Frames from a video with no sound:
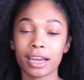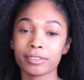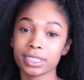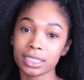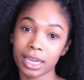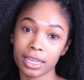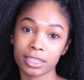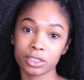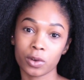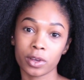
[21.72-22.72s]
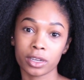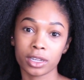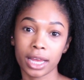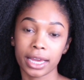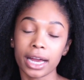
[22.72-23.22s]
I really like this
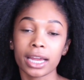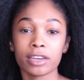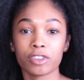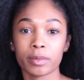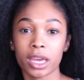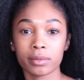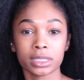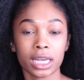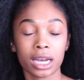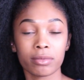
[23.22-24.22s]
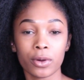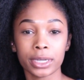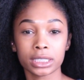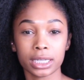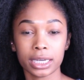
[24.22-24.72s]
oil. I got it from Amazon. I'm
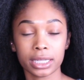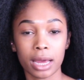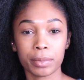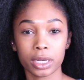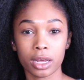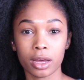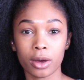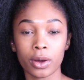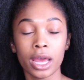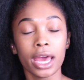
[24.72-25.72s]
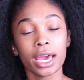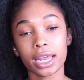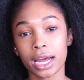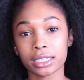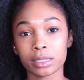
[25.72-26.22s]
going to link that below.
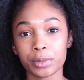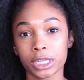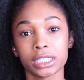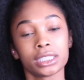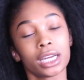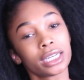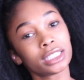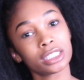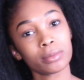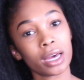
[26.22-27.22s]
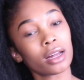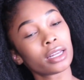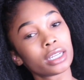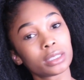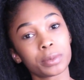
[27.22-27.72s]
It has a pretty nutty smell
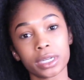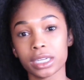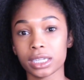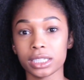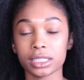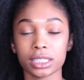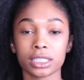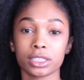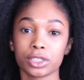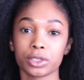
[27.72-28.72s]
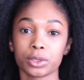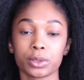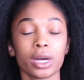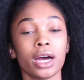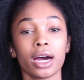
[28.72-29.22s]
and it's pretty easy
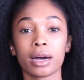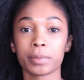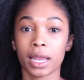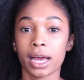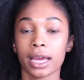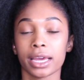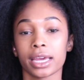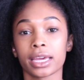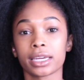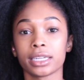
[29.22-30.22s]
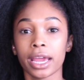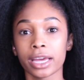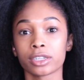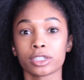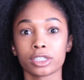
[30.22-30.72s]
to apply and
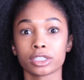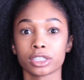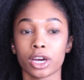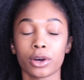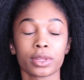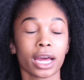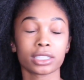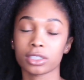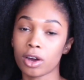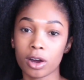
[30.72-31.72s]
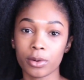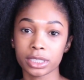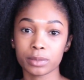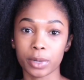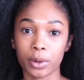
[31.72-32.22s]
handle, so that's
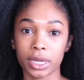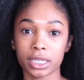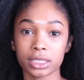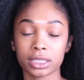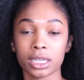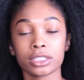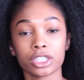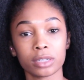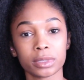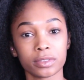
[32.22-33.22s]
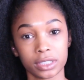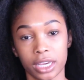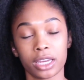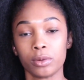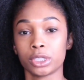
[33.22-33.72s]
always a bonus. In terms of
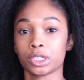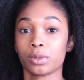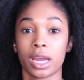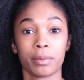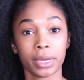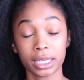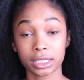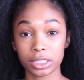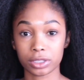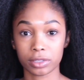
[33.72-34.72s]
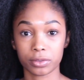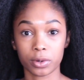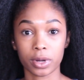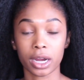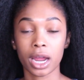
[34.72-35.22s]
skin, which is what I mainly use it
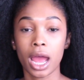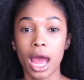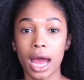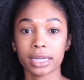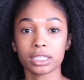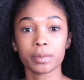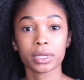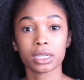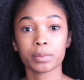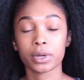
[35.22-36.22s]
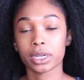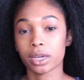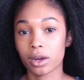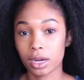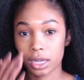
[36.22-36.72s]
for, I typically put
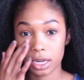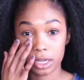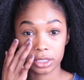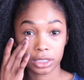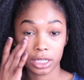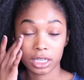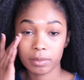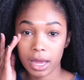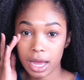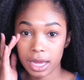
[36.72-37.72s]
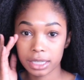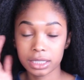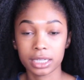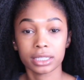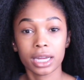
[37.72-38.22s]
it on underneath my eyes
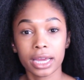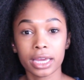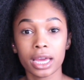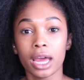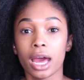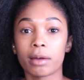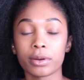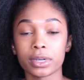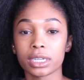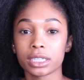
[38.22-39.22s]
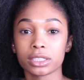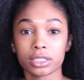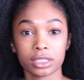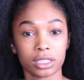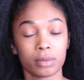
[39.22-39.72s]
at night. I'm going to
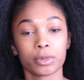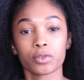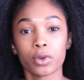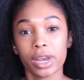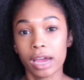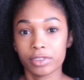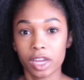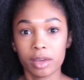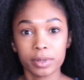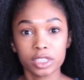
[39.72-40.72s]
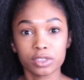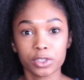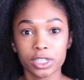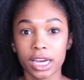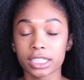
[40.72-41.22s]
insert some before and after images for
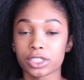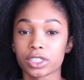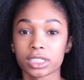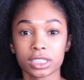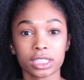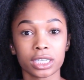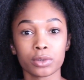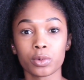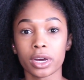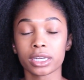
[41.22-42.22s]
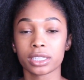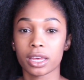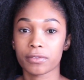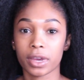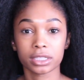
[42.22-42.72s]
you guys so you can see what the
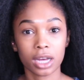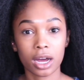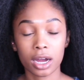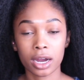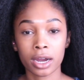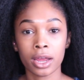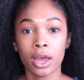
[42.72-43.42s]
effects are.